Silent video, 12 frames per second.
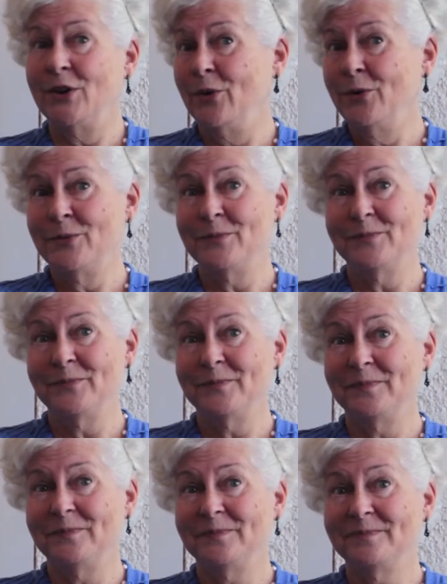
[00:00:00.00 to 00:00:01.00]
no.
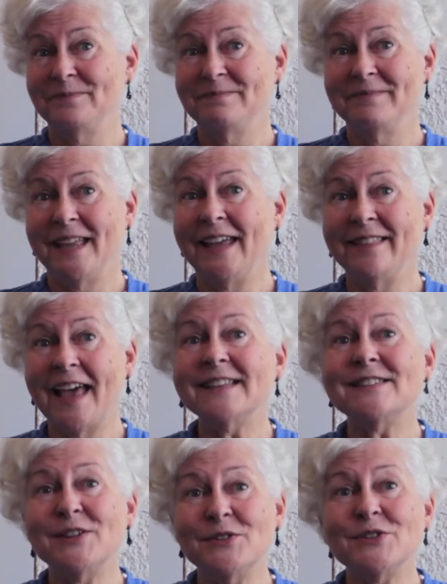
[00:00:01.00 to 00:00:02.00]
And
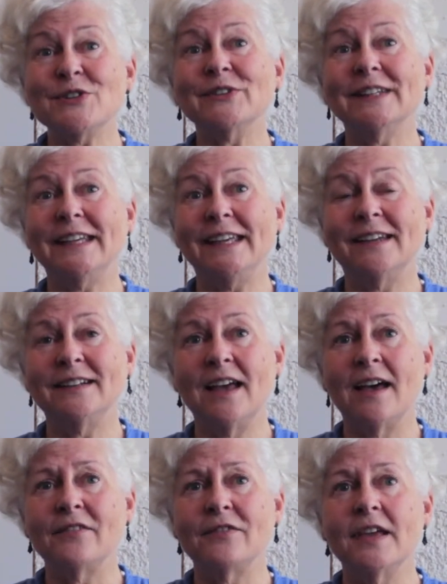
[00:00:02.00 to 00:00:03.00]
that's usually
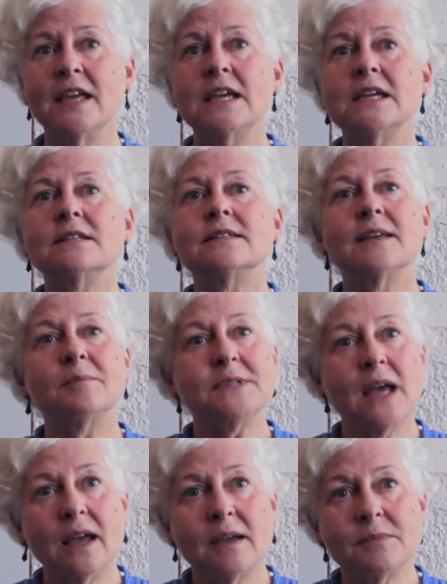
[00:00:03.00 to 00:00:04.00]
enough.
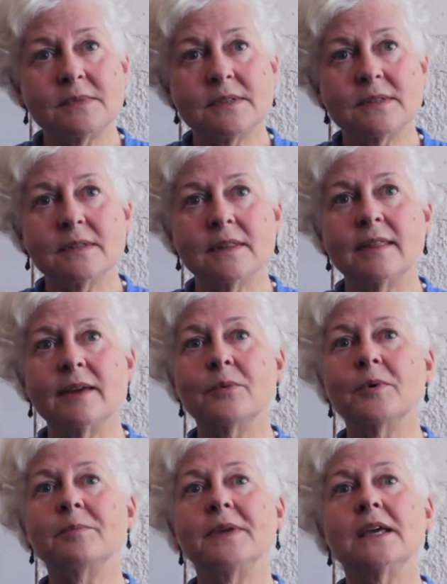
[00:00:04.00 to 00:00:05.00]
Sometimes there
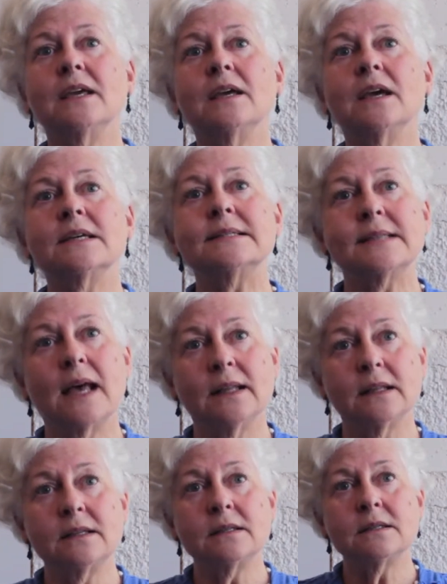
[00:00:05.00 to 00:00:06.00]
will be a
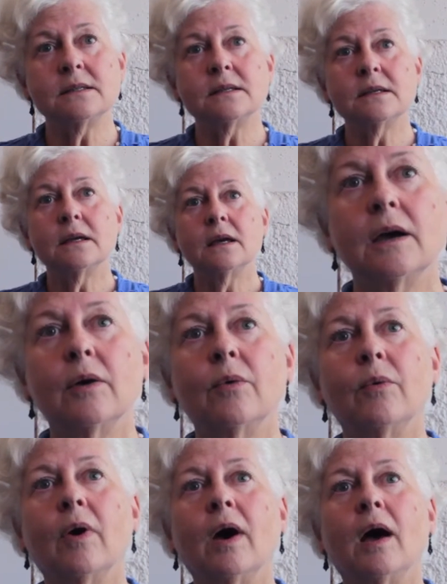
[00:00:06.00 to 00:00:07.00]
silence
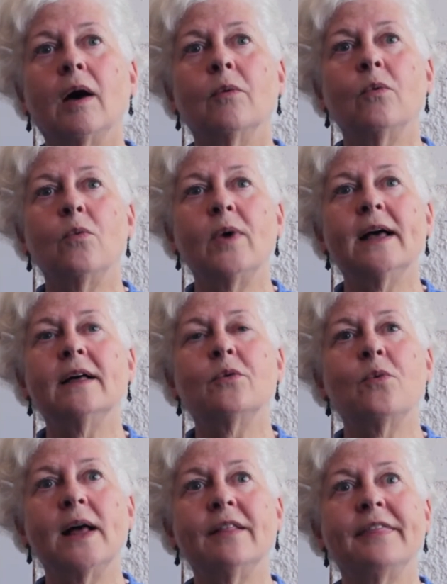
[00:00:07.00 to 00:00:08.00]

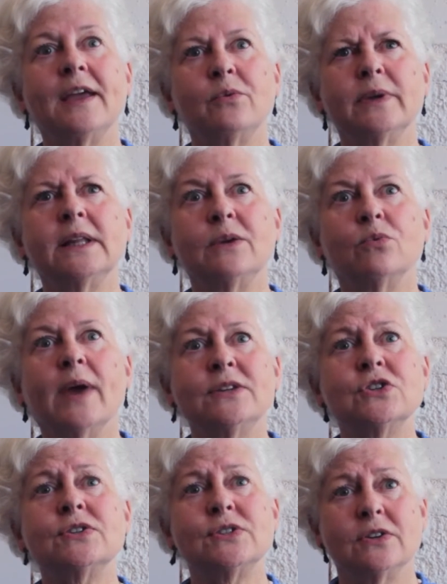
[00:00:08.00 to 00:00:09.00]
while they really
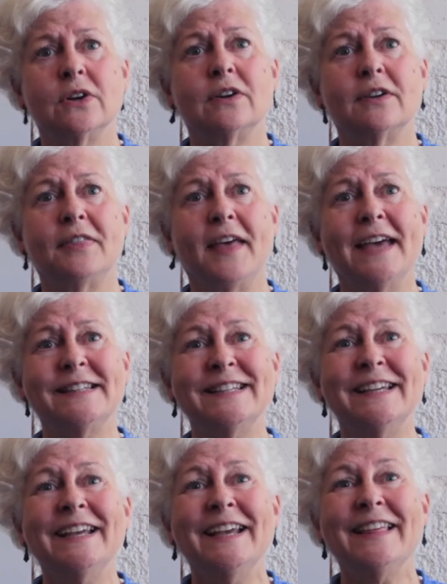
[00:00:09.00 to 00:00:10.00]
register that
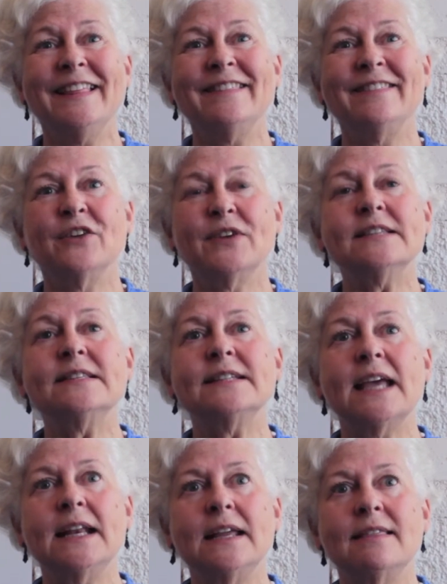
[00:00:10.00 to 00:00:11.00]
there
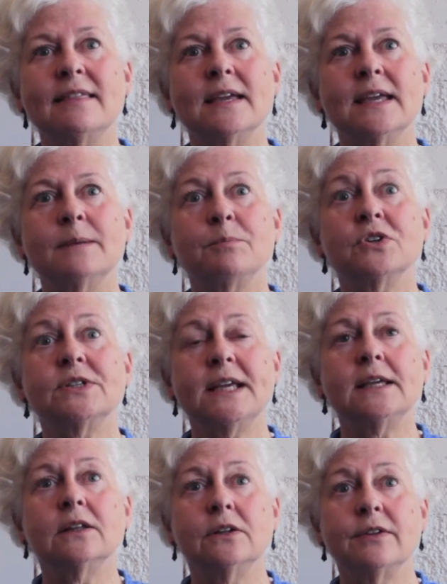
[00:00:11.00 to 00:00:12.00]
isn't anything in
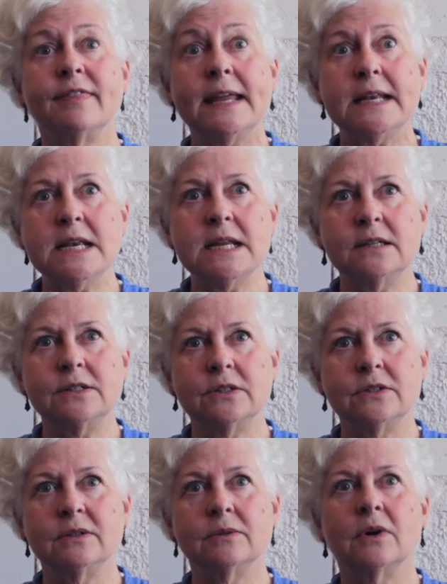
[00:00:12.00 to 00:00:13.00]
particular they need to
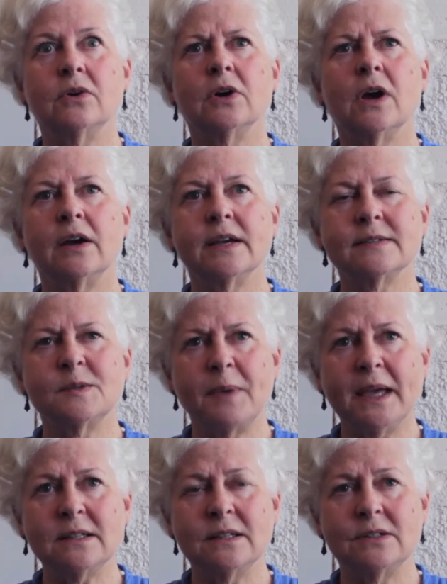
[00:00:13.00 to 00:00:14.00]
do or are
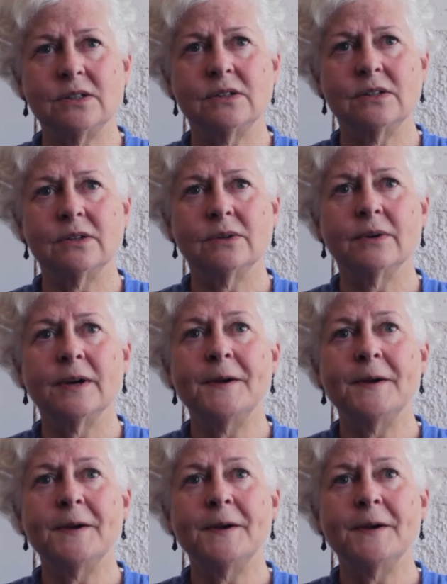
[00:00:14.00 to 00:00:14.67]
expected to do.